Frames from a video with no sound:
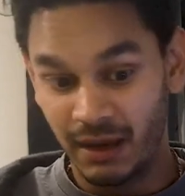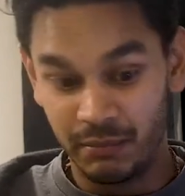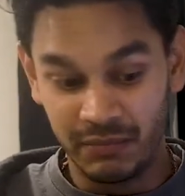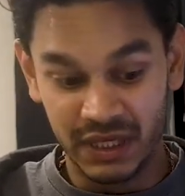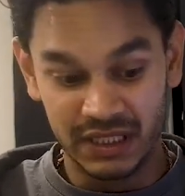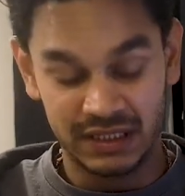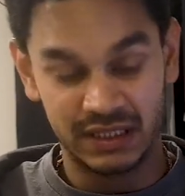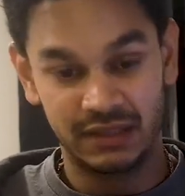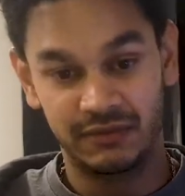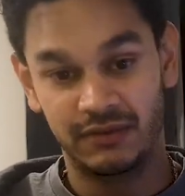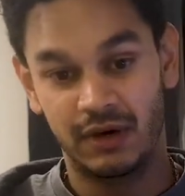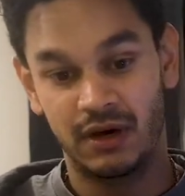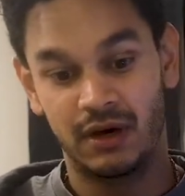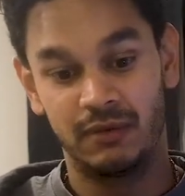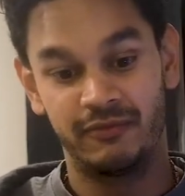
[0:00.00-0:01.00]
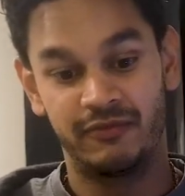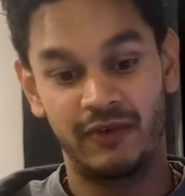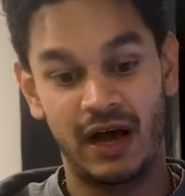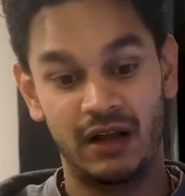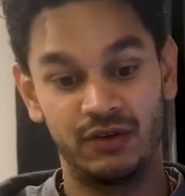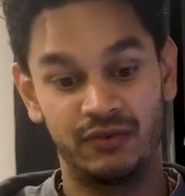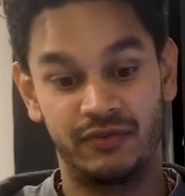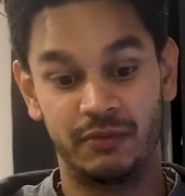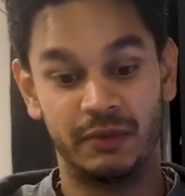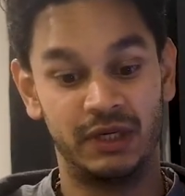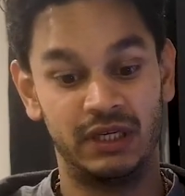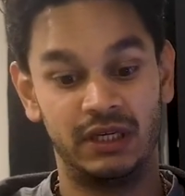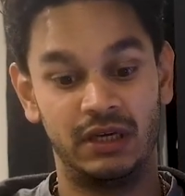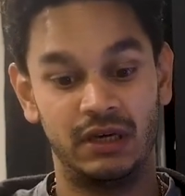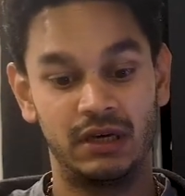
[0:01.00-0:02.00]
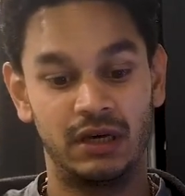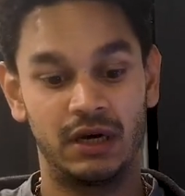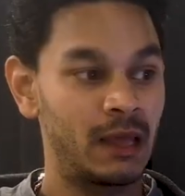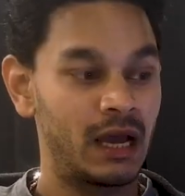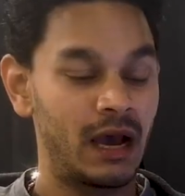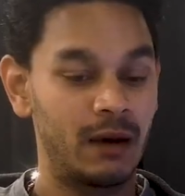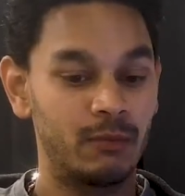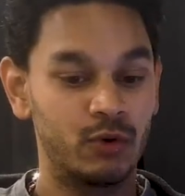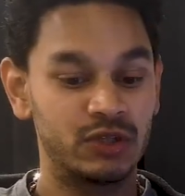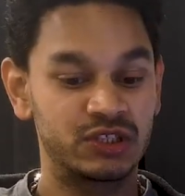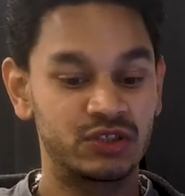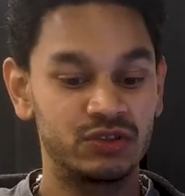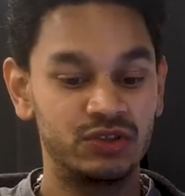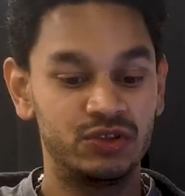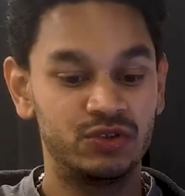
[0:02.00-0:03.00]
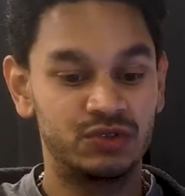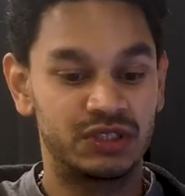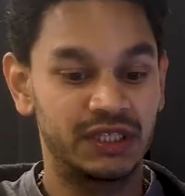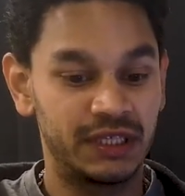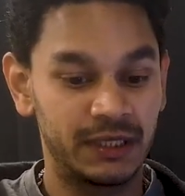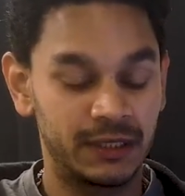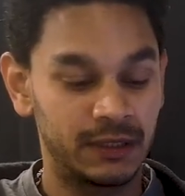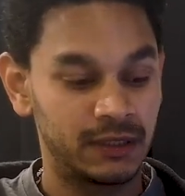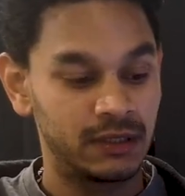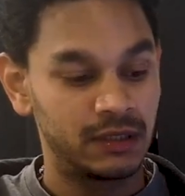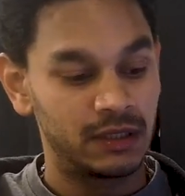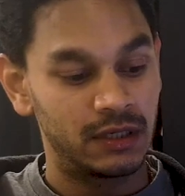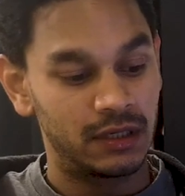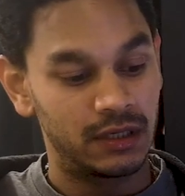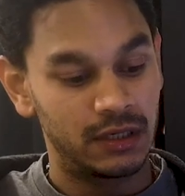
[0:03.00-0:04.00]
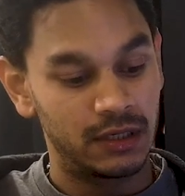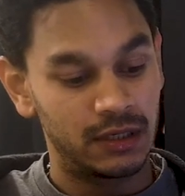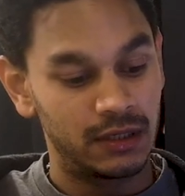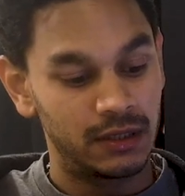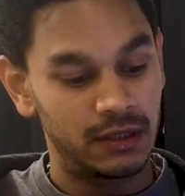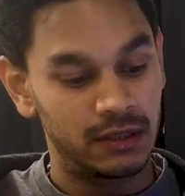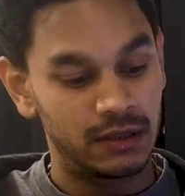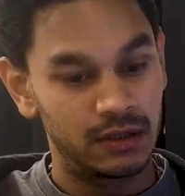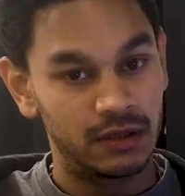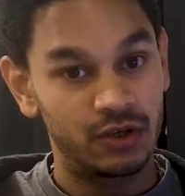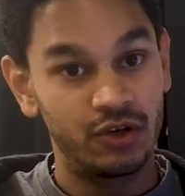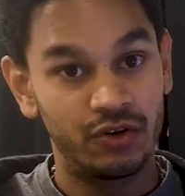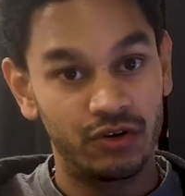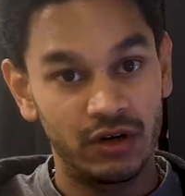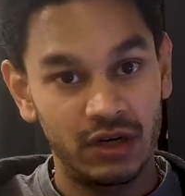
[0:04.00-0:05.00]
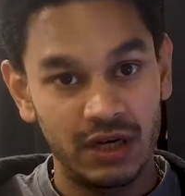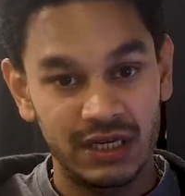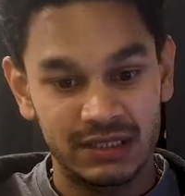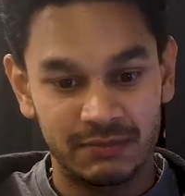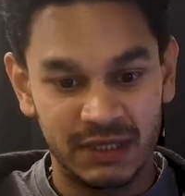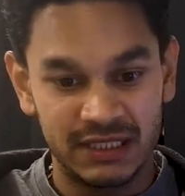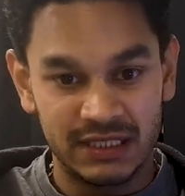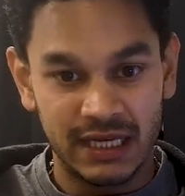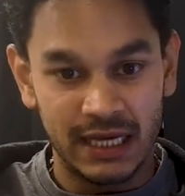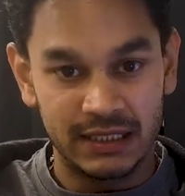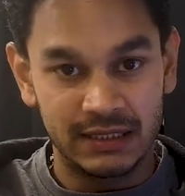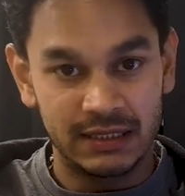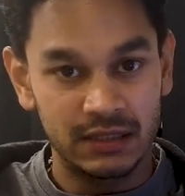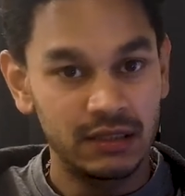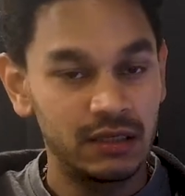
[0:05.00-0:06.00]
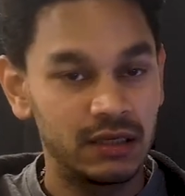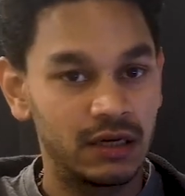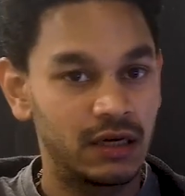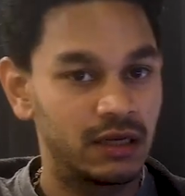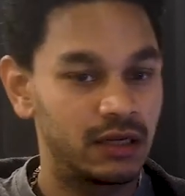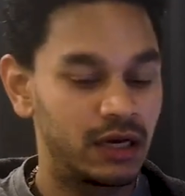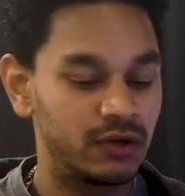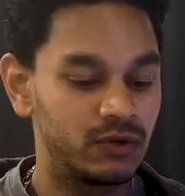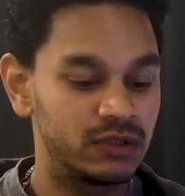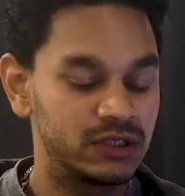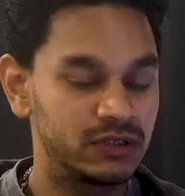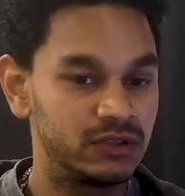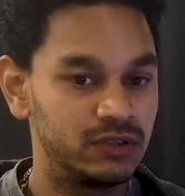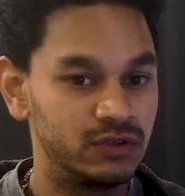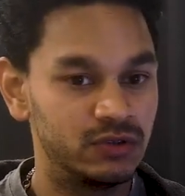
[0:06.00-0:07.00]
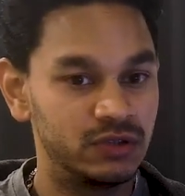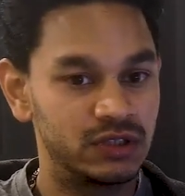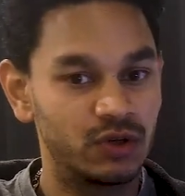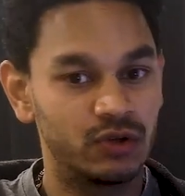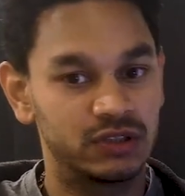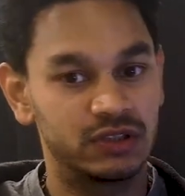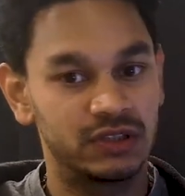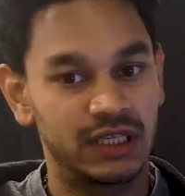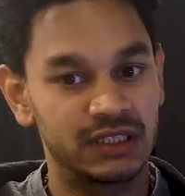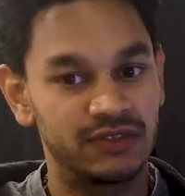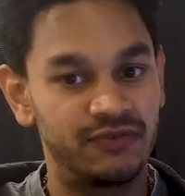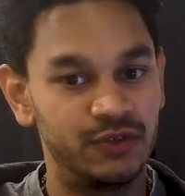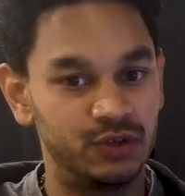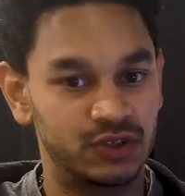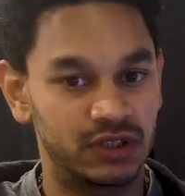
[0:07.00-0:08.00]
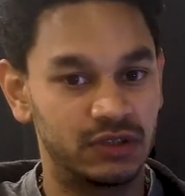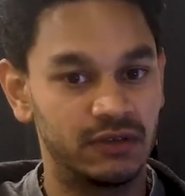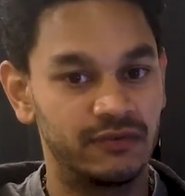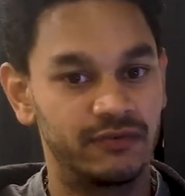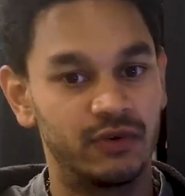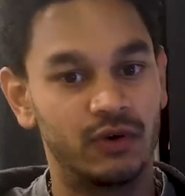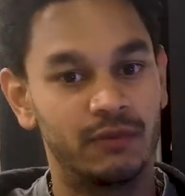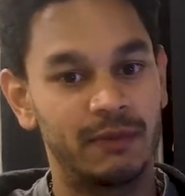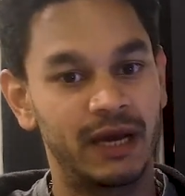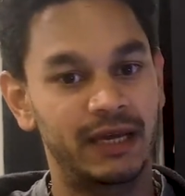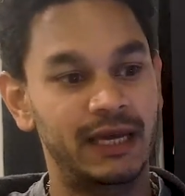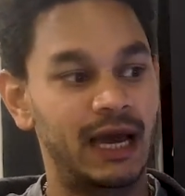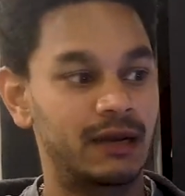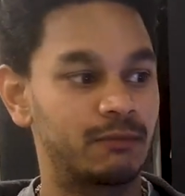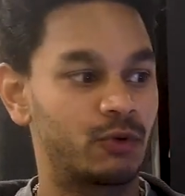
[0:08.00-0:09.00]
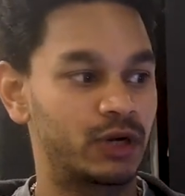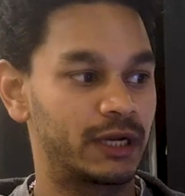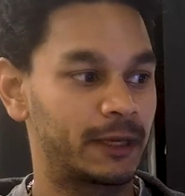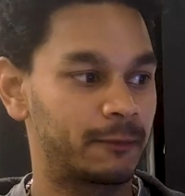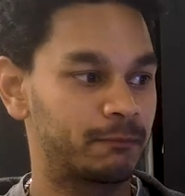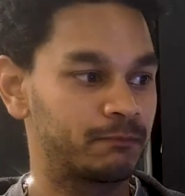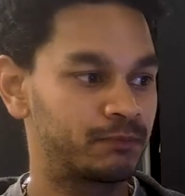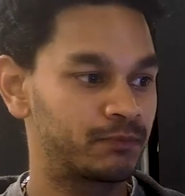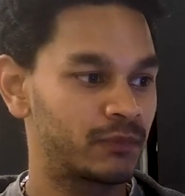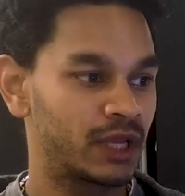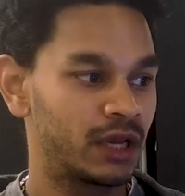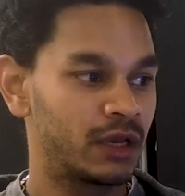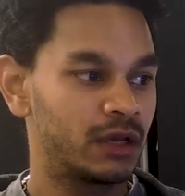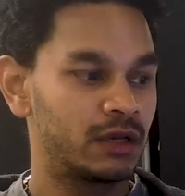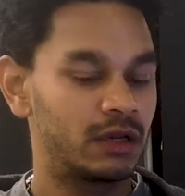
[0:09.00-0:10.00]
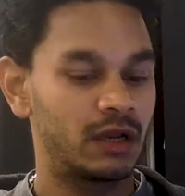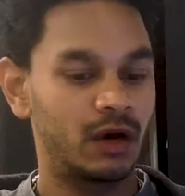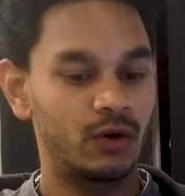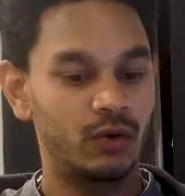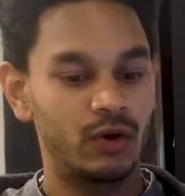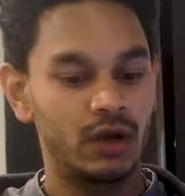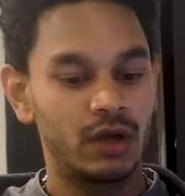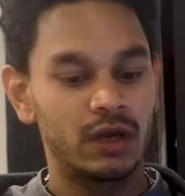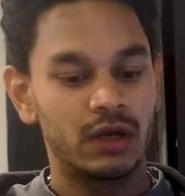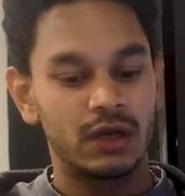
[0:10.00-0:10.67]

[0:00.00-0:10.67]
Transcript: amazing um, value for money i'm also using uh, cura as my slicer and i also use autodesk fusion for my cad modeling now